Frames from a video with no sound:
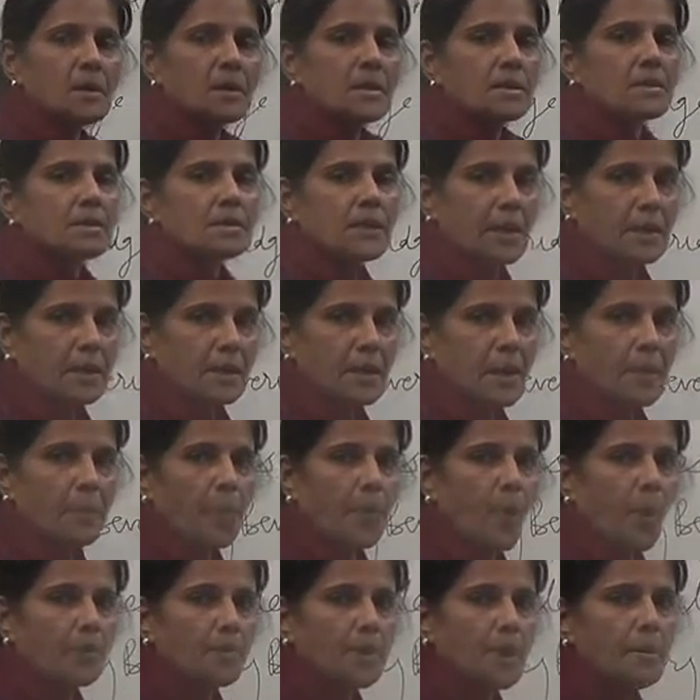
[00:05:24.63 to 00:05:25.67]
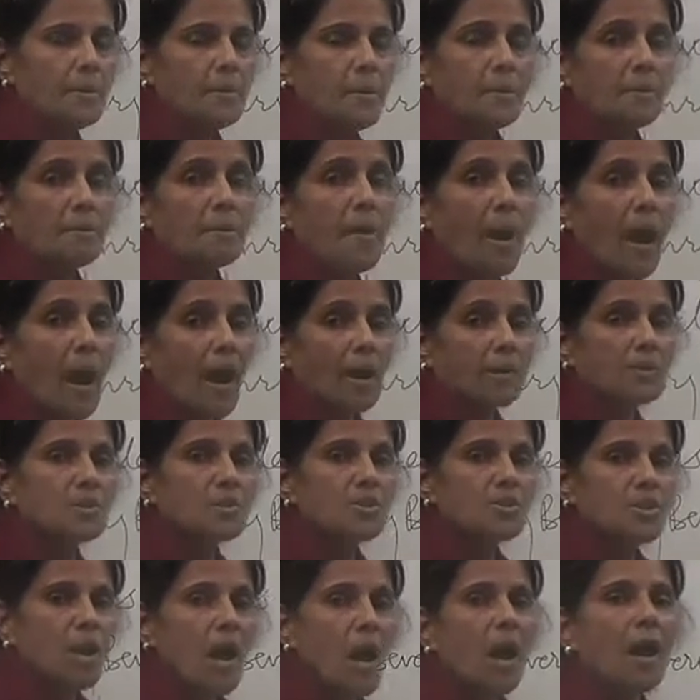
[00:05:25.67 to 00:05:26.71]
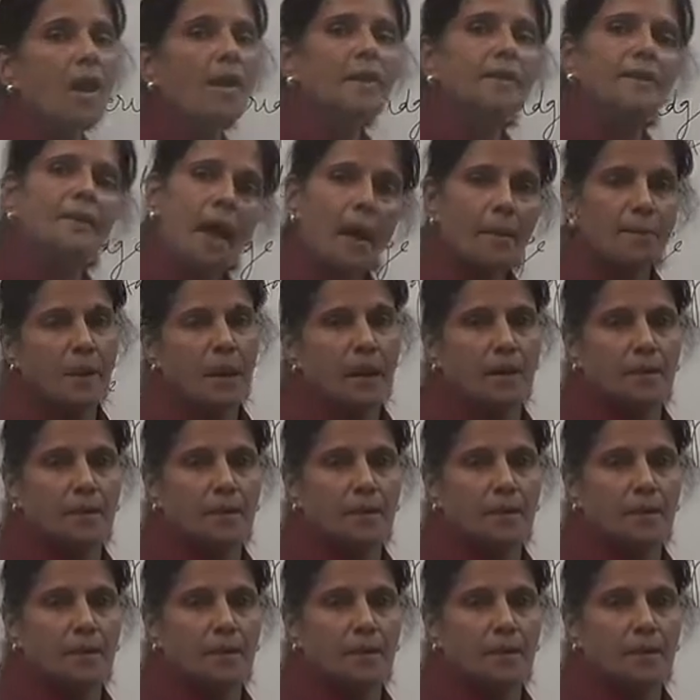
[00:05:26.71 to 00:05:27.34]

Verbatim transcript: second important Badshahnama.